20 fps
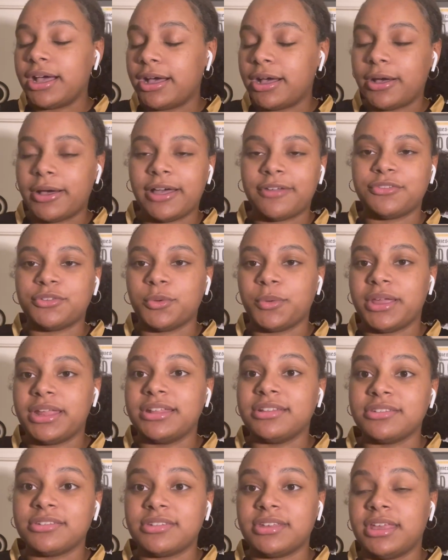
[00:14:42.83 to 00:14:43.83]
I'll have to
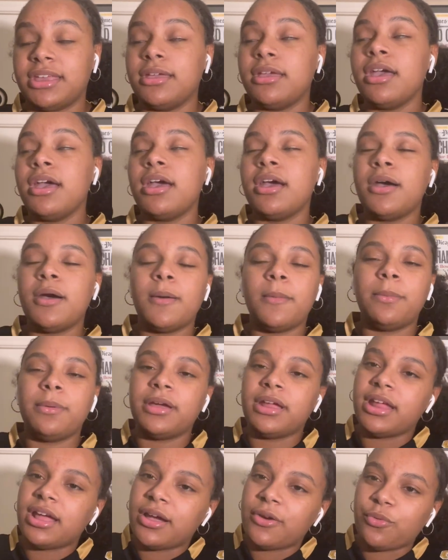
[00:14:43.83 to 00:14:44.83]
wait and see.
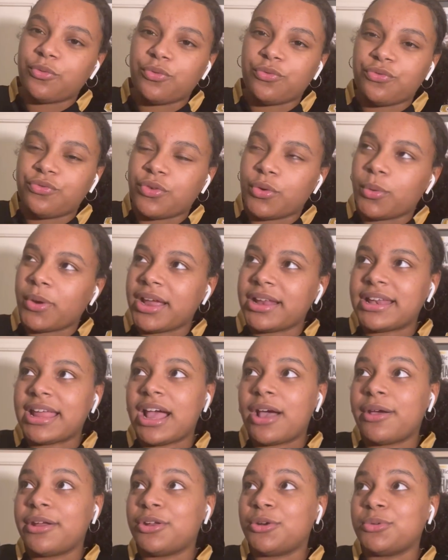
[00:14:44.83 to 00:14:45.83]
But for right
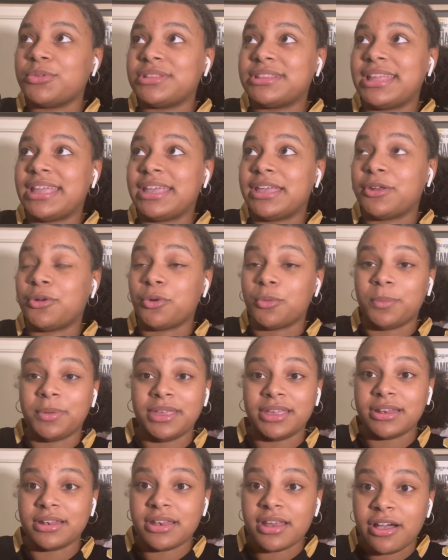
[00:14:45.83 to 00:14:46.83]
now, I don't think it'll
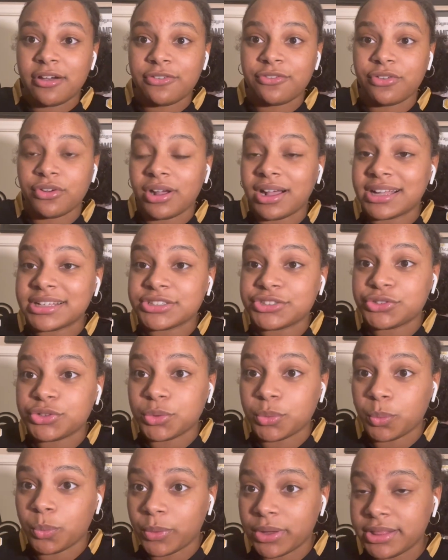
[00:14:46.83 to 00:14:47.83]
be enough for us
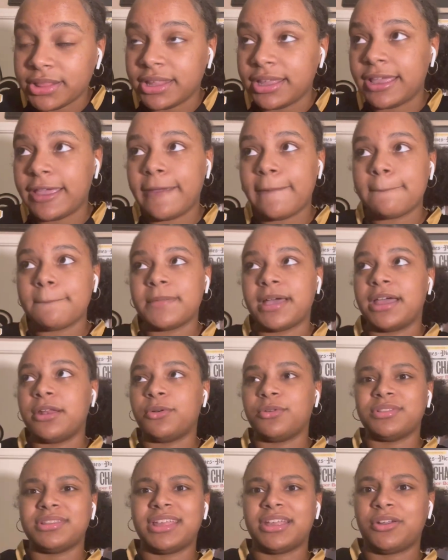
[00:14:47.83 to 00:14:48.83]
to win the game. I
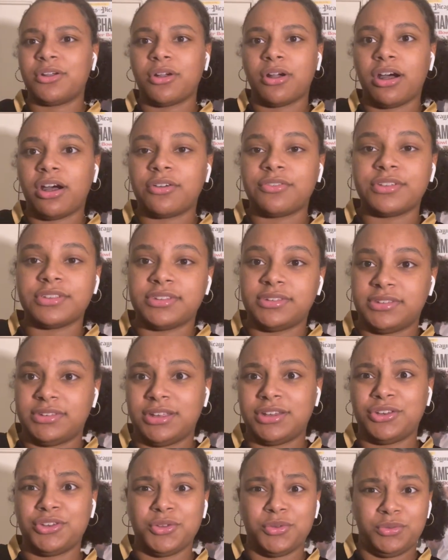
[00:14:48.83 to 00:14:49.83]
don't think our offense is
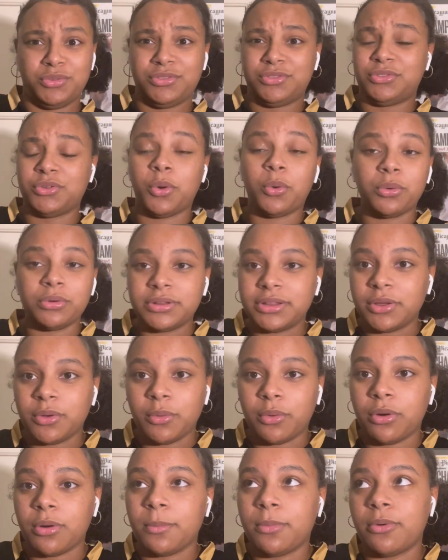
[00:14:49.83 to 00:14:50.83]
going to do totally
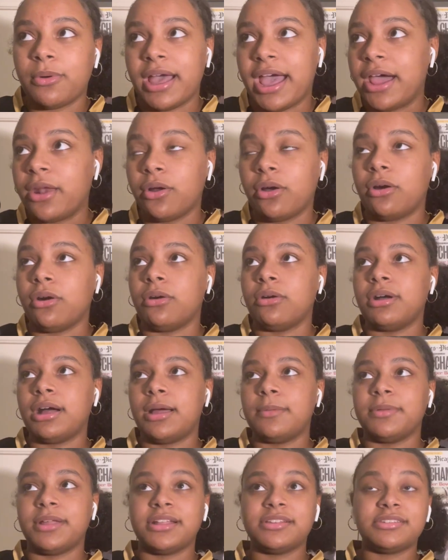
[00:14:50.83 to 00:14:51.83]
horrible at all.
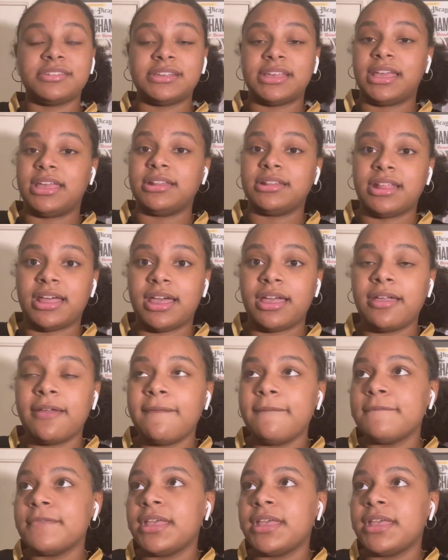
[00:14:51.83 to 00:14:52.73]
I'm not saying that.